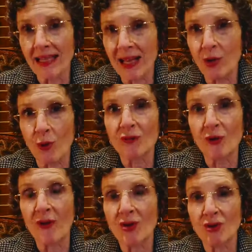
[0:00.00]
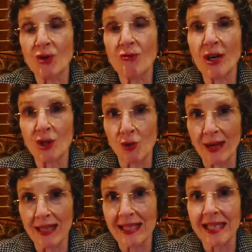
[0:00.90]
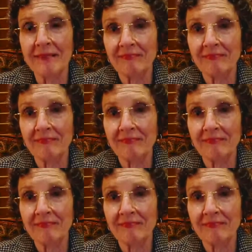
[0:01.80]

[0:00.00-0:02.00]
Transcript: Then, of course, fulvestrant's a great choice.